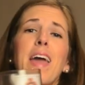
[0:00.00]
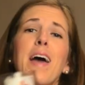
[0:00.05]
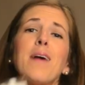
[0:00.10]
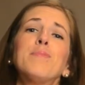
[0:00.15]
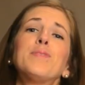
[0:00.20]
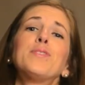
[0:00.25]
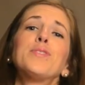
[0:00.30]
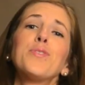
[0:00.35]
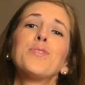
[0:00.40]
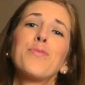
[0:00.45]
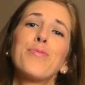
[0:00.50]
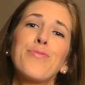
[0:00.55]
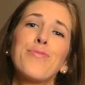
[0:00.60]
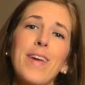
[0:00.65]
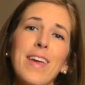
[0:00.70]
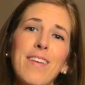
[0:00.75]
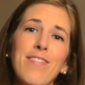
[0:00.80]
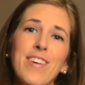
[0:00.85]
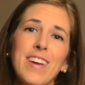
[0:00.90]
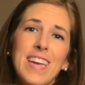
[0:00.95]
absolute
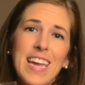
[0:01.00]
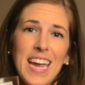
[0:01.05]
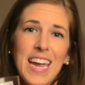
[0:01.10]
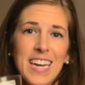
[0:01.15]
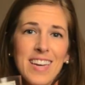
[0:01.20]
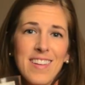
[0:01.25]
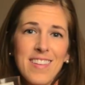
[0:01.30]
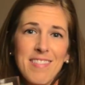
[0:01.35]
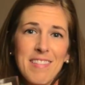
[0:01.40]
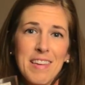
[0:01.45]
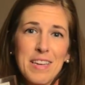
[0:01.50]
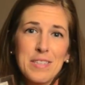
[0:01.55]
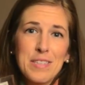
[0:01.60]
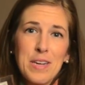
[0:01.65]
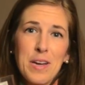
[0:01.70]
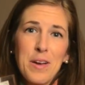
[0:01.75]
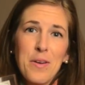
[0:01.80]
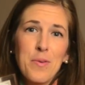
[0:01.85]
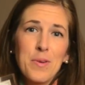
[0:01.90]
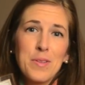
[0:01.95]
favorite candle in the
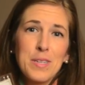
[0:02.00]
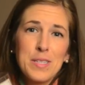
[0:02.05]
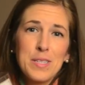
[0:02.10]
entire world.